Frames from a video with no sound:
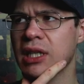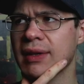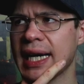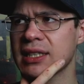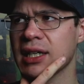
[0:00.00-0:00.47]

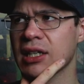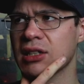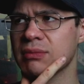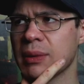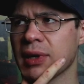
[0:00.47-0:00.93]
actually, I
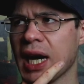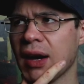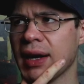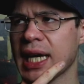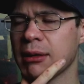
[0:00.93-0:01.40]
don't remember
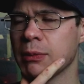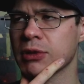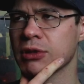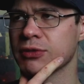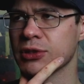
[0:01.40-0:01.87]
how I came
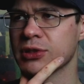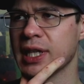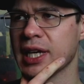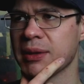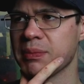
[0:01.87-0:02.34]
up with her
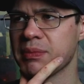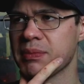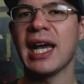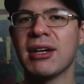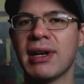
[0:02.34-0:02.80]
first name.
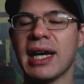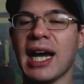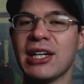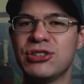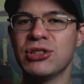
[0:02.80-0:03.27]
Anyway,
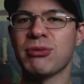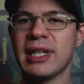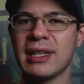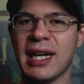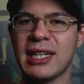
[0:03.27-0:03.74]
I do
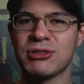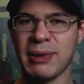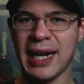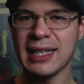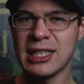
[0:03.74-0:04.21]
realize
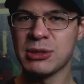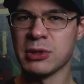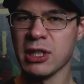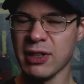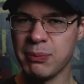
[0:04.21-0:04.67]
Riley
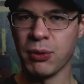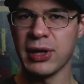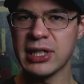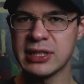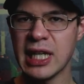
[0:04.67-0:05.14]
is more of a
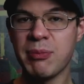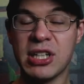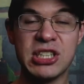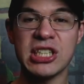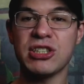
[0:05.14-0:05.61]
boy's name,
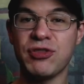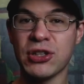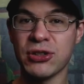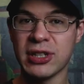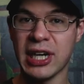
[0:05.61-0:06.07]
but it just
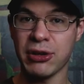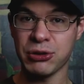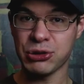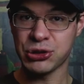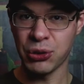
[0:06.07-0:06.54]
fit her
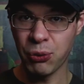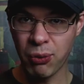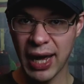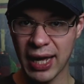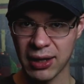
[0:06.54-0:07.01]
character so
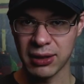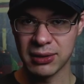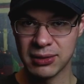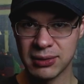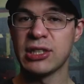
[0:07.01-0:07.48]

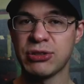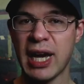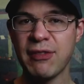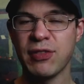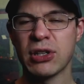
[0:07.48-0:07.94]
well. Then in
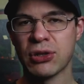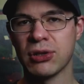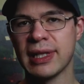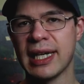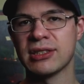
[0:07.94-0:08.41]
Traffic,
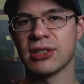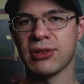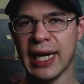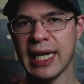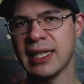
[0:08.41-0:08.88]
Nicole has
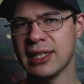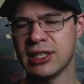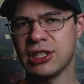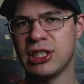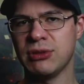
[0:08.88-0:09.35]
other
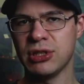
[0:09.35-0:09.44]
aliases